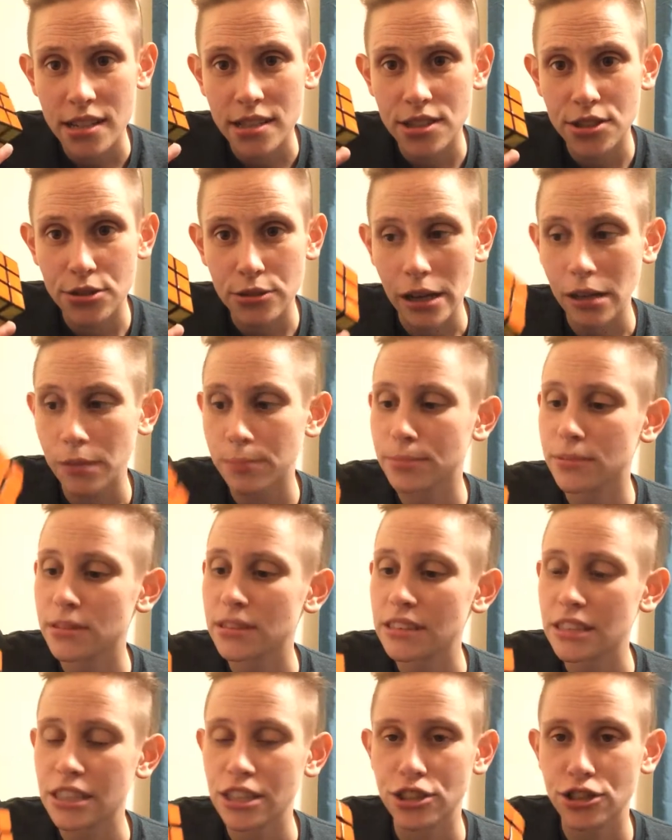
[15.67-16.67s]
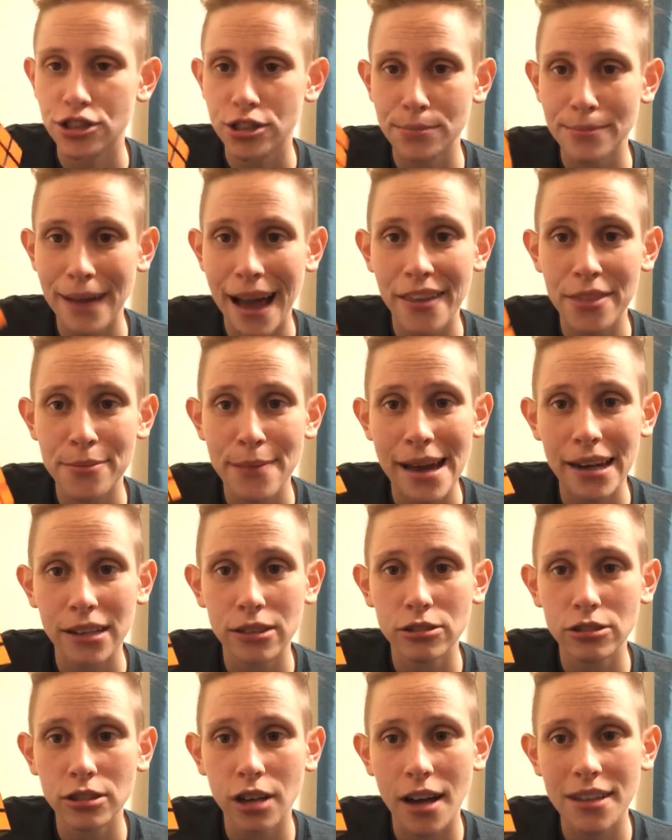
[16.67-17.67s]
to help teach some
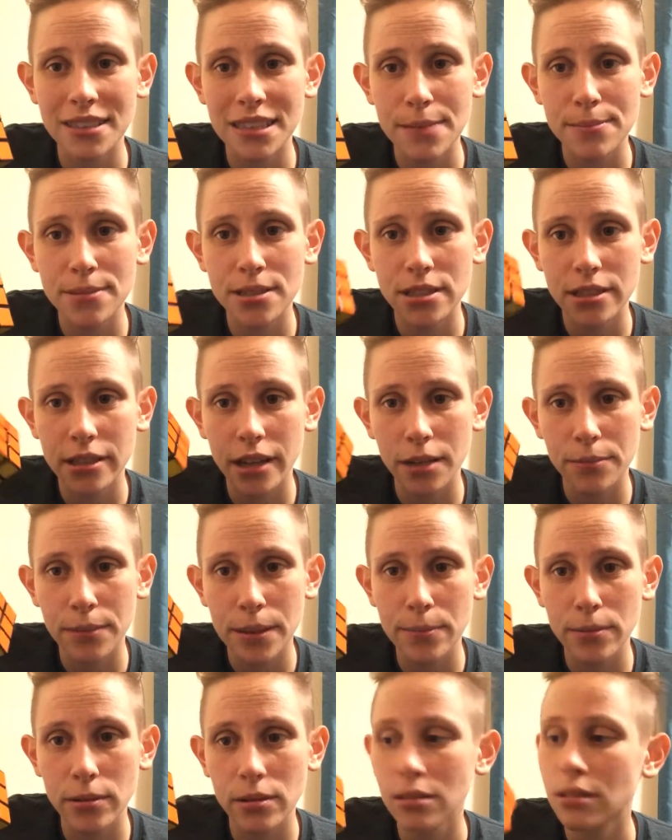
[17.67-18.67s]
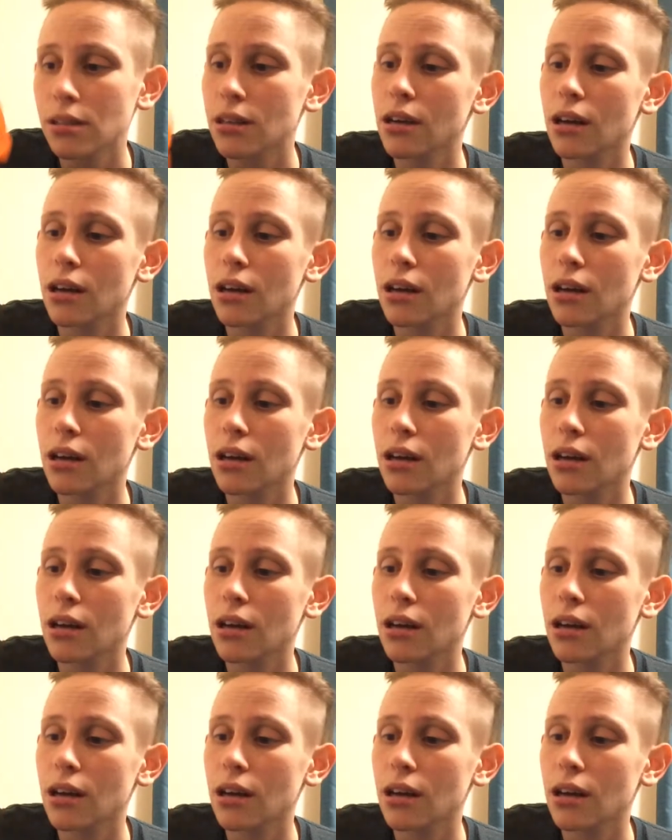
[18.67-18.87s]
mathematical concepts to young people.